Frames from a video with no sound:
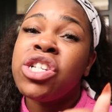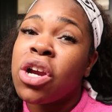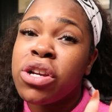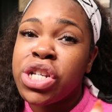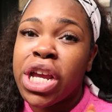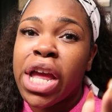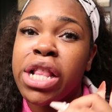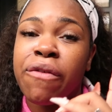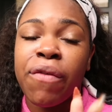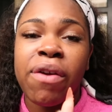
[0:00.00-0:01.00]
jerk
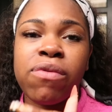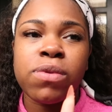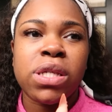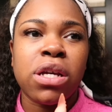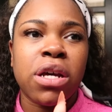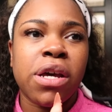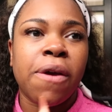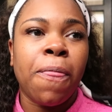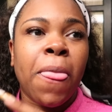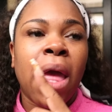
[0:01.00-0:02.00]
chicken, the flavor was good,